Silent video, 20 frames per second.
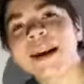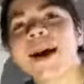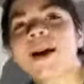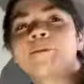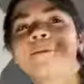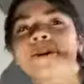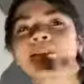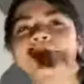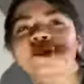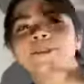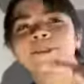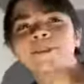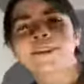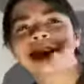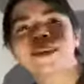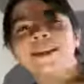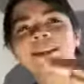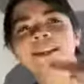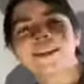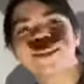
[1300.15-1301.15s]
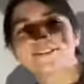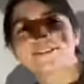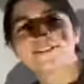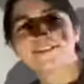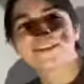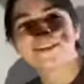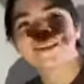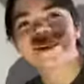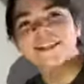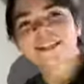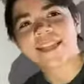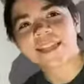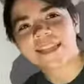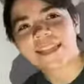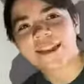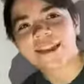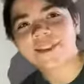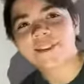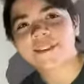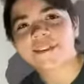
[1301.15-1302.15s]
I'm also seeing a lot of the
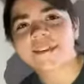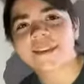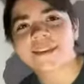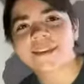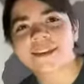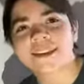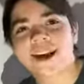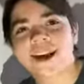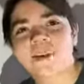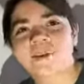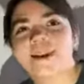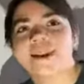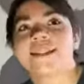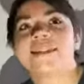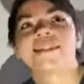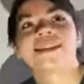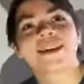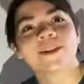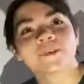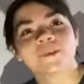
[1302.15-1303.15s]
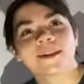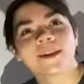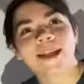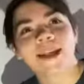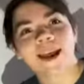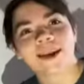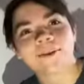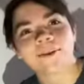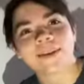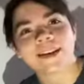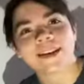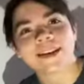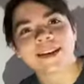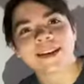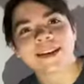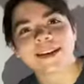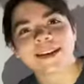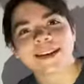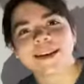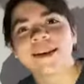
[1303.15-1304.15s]
thank yous in these comments, and I'm really happy to
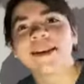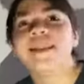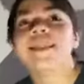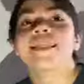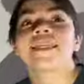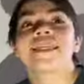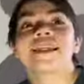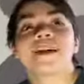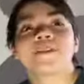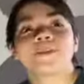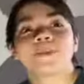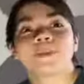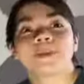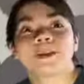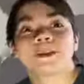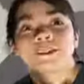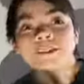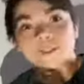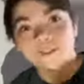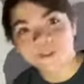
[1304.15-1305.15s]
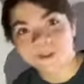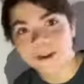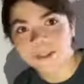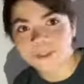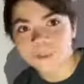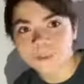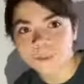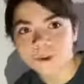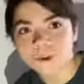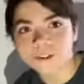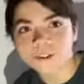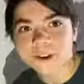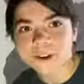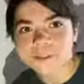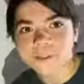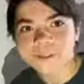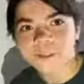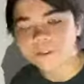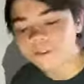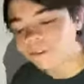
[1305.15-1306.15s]
hear that everybody's enjoying these
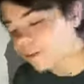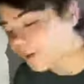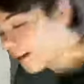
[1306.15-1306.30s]
workshops so far.